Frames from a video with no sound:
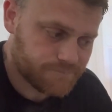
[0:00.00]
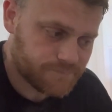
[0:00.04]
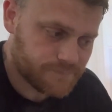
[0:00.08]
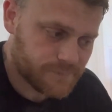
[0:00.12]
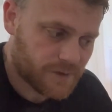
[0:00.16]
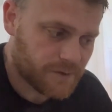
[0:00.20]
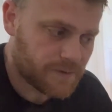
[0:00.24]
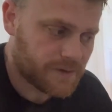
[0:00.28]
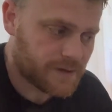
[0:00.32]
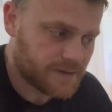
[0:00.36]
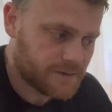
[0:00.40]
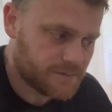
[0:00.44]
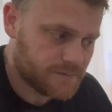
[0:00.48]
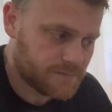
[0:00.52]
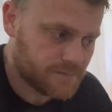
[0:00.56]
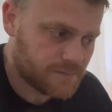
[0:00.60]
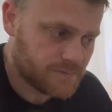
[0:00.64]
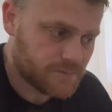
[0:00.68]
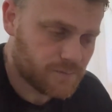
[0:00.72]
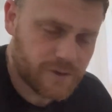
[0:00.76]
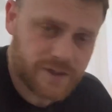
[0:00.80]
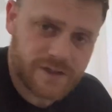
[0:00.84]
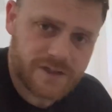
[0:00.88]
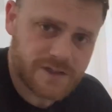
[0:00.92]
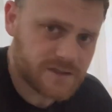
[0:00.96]
okay,
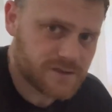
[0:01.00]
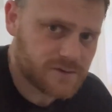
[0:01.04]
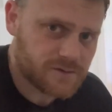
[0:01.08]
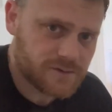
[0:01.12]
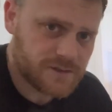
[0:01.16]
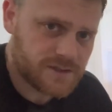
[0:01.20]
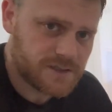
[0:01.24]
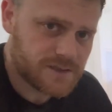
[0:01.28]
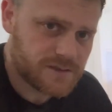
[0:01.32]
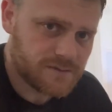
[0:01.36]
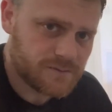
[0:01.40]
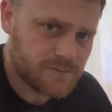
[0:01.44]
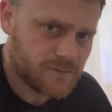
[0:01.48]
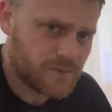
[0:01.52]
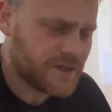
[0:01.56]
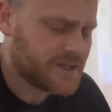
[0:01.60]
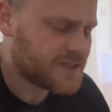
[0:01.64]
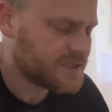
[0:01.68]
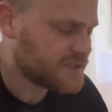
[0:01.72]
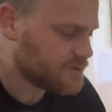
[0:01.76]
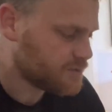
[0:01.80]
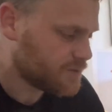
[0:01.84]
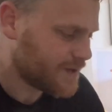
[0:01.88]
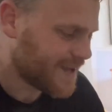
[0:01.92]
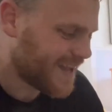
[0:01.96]
we can sort this. We or